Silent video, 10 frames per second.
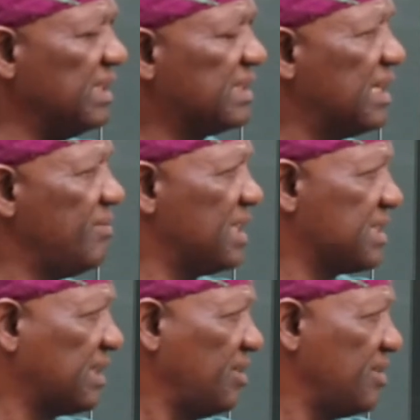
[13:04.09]

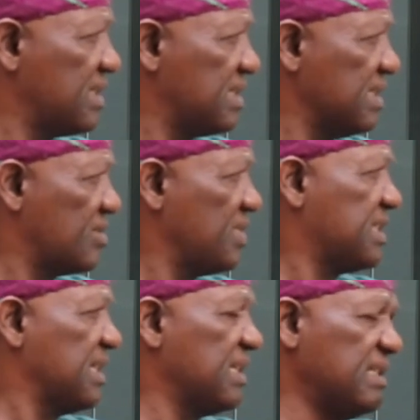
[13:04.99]
cybersecurity,
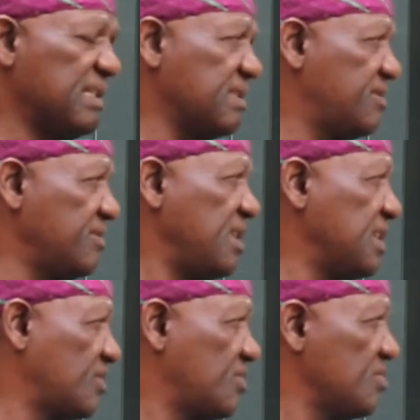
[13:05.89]
especially as it
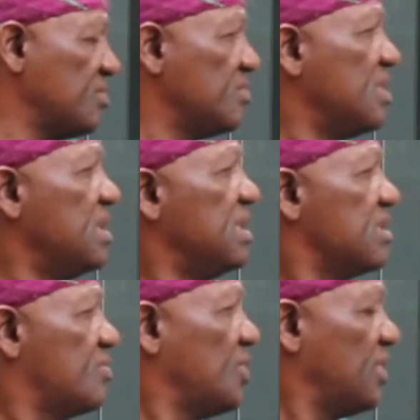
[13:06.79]
relates to
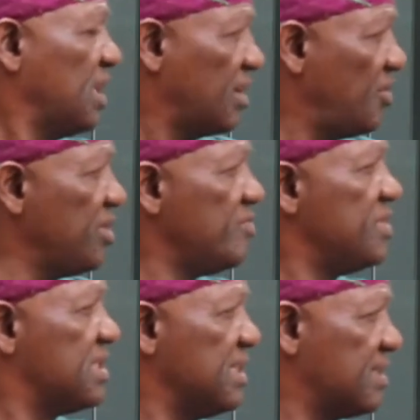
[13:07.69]
small and growing
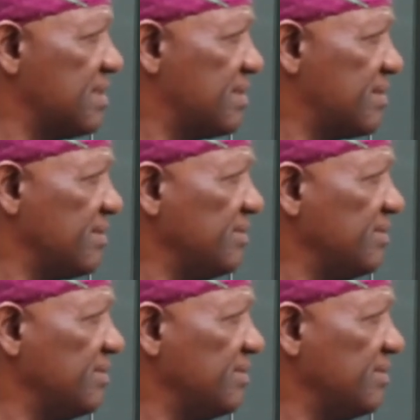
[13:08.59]
businesses.